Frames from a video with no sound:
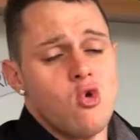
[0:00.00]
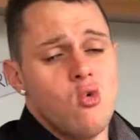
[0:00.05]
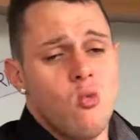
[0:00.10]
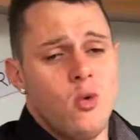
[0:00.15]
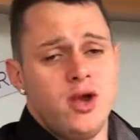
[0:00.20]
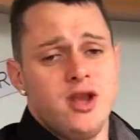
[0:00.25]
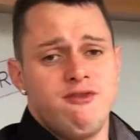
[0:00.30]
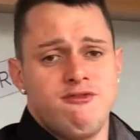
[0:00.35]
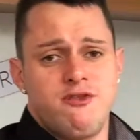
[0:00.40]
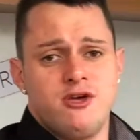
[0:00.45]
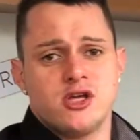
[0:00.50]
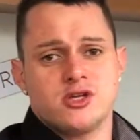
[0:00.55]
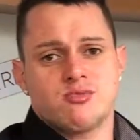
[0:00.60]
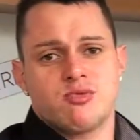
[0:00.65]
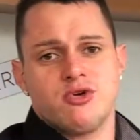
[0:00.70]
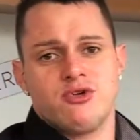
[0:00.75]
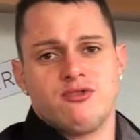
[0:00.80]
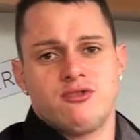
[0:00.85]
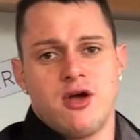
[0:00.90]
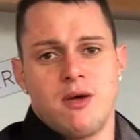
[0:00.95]
When the first
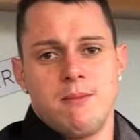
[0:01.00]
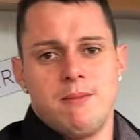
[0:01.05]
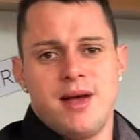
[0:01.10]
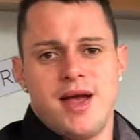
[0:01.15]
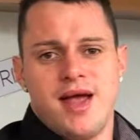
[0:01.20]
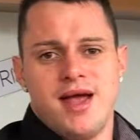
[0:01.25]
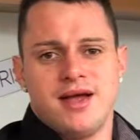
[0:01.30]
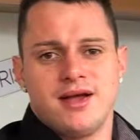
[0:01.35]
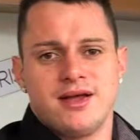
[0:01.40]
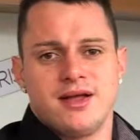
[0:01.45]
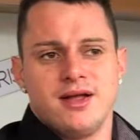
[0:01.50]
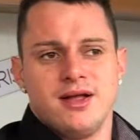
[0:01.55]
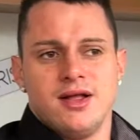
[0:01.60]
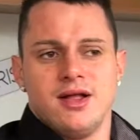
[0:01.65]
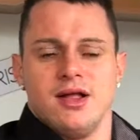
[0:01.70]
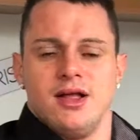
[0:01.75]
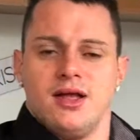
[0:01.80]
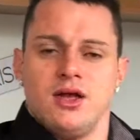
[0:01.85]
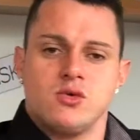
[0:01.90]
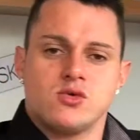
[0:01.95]
proof come back,
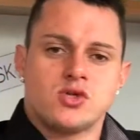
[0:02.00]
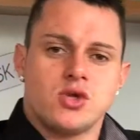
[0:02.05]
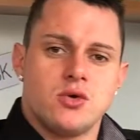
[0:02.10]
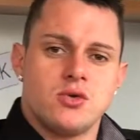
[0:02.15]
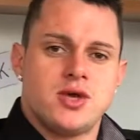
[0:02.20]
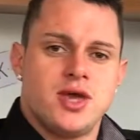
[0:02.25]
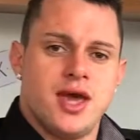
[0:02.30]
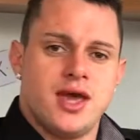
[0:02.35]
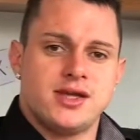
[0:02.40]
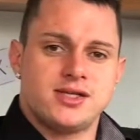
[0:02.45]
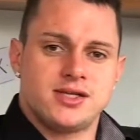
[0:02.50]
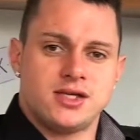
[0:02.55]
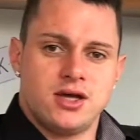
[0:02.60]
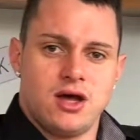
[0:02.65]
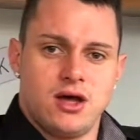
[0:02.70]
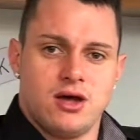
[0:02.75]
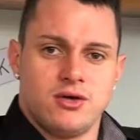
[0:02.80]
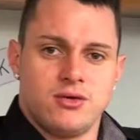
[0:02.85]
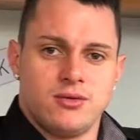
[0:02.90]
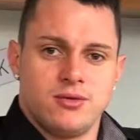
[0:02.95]
it was okay to
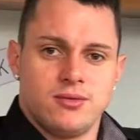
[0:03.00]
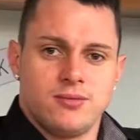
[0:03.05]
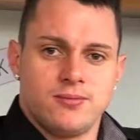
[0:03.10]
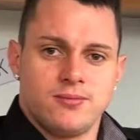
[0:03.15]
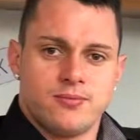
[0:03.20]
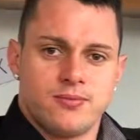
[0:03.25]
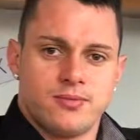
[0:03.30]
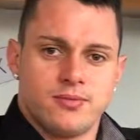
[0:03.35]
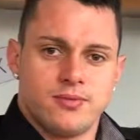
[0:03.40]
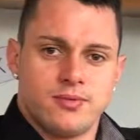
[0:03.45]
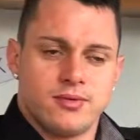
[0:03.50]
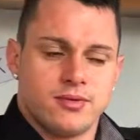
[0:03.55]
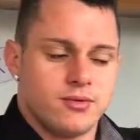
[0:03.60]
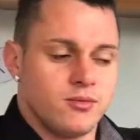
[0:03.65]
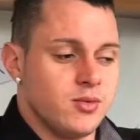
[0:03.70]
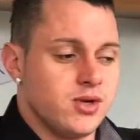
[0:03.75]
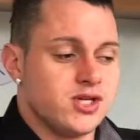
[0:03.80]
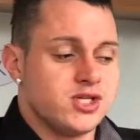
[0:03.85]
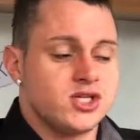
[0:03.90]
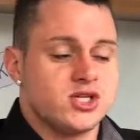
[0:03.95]
go,
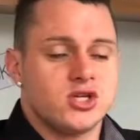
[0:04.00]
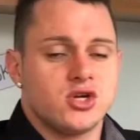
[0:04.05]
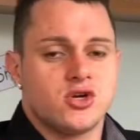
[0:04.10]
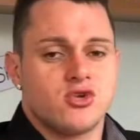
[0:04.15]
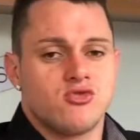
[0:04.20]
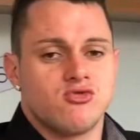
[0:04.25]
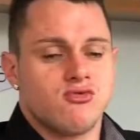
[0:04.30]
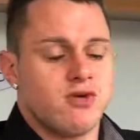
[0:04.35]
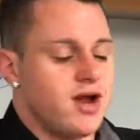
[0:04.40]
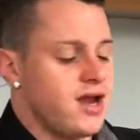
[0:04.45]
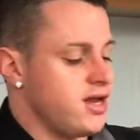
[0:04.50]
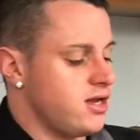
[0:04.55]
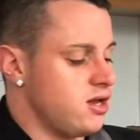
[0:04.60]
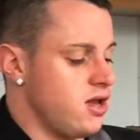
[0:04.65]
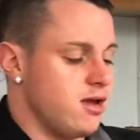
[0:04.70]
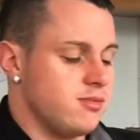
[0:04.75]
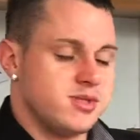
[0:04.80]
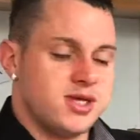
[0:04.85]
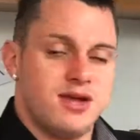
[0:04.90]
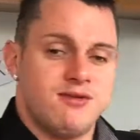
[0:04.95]
which is a great
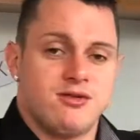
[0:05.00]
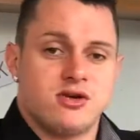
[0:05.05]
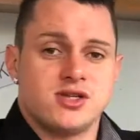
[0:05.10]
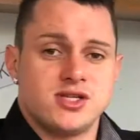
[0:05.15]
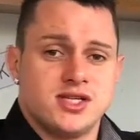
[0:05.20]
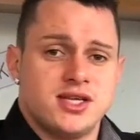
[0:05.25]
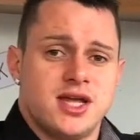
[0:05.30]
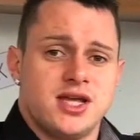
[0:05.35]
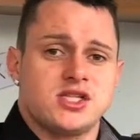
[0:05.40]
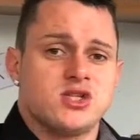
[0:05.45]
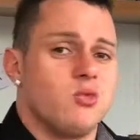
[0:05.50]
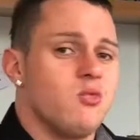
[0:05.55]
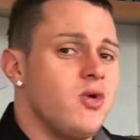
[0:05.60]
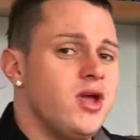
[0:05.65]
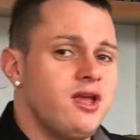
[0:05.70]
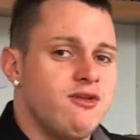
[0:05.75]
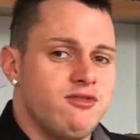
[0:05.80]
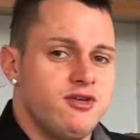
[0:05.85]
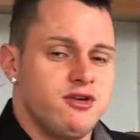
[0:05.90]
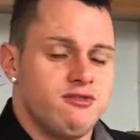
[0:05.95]
time saver because it takes a
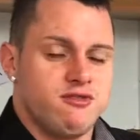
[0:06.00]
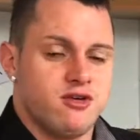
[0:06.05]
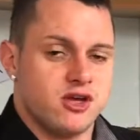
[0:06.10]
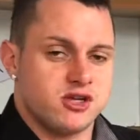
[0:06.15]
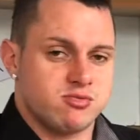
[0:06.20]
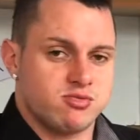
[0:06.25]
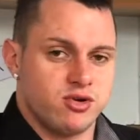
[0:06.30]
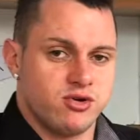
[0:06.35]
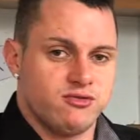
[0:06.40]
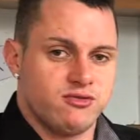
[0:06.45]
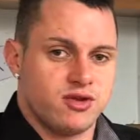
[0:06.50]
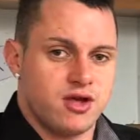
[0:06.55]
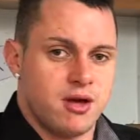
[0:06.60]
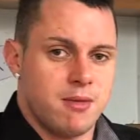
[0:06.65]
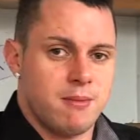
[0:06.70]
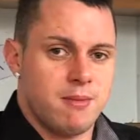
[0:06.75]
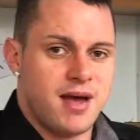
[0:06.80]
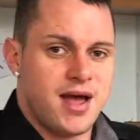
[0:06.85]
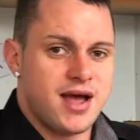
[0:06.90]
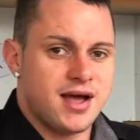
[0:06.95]
week for your first proof to
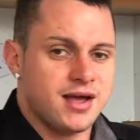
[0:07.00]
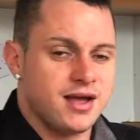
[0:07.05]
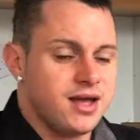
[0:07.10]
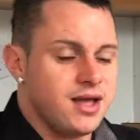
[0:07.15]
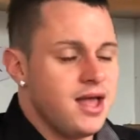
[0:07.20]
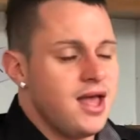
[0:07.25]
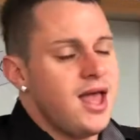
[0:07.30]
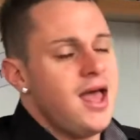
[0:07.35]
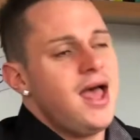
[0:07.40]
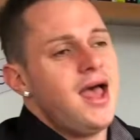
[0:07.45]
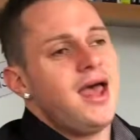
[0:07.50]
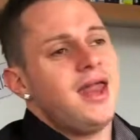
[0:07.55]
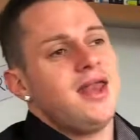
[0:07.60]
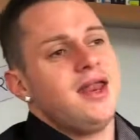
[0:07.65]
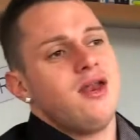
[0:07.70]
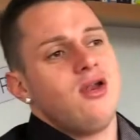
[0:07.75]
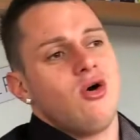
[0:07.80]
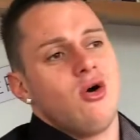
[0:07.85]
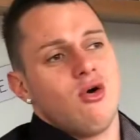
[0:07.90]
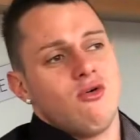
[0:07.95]
come back, and
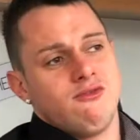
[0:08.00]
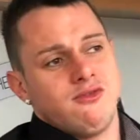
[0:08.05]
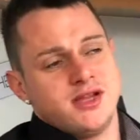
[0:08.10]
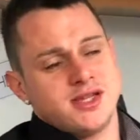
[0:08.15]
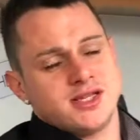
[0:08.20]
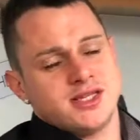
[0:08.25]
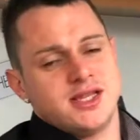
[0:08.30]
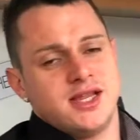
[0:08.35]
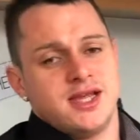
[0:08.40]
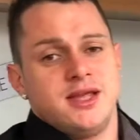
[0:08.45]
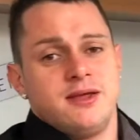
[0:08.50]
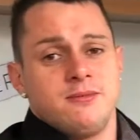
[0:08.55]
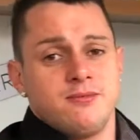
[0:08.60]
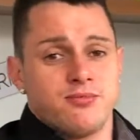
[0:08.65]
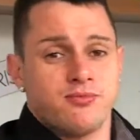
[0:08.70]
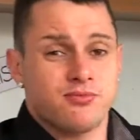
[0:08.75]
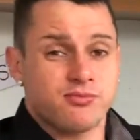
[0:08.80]
then obviously